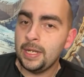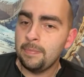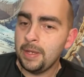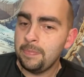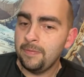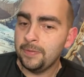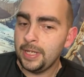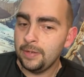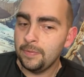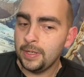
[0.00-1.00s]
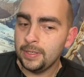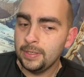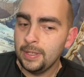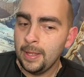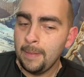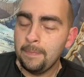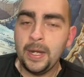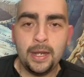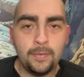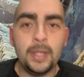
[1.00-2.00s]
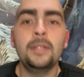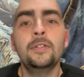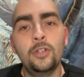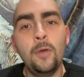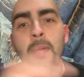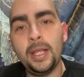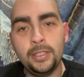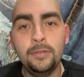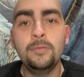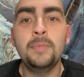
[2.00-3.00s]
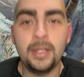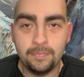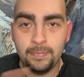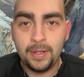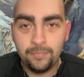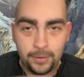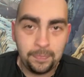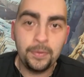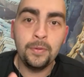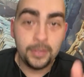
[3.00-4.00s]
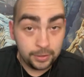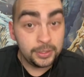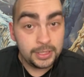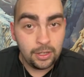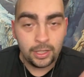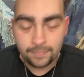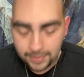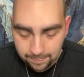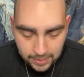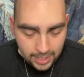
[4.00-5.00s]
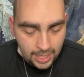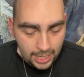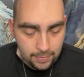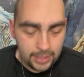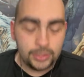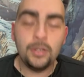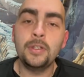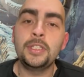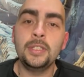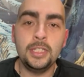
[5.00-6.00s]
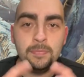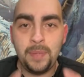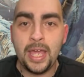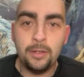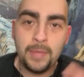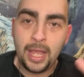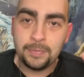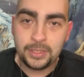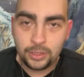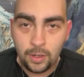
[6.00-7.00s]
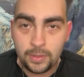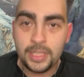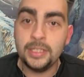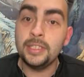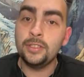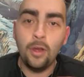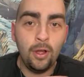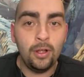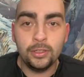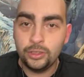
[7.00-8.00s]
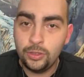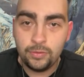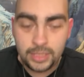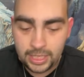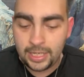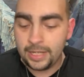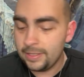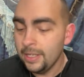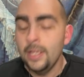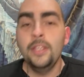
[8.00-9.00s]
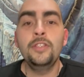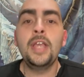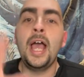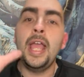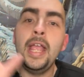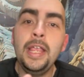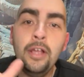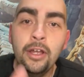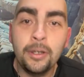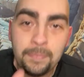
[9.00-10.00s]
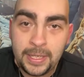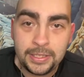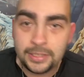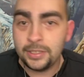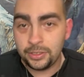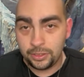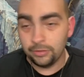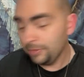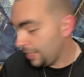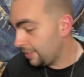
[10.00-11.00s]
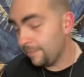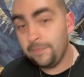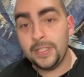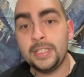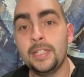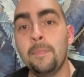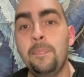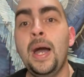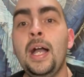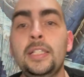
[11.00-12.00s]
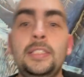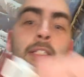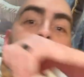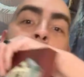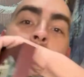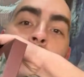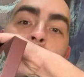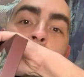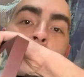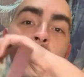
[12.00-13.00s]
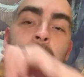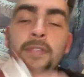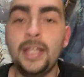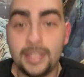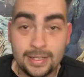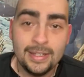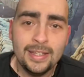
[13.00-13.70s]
I might be forgetting one. But anyway, go back to my flip through and you'll see all of them. Anyway, so it's battle maps and tokens. It's all 2D. You got 800 pieces of terrain that fits in a box that's the size of like